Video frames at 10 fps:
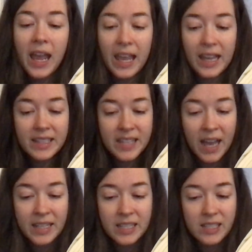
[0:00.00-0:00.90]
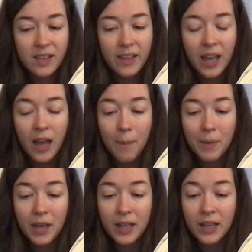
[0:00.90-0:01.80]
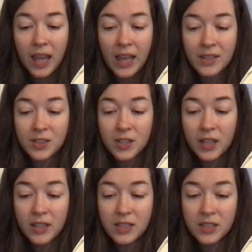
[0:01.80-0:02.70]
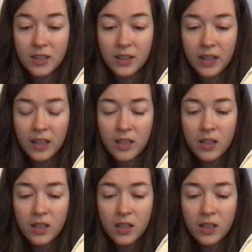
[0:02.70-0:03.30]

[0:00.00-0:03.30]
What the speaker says: Anne sat dizzily up and answered uncertainly,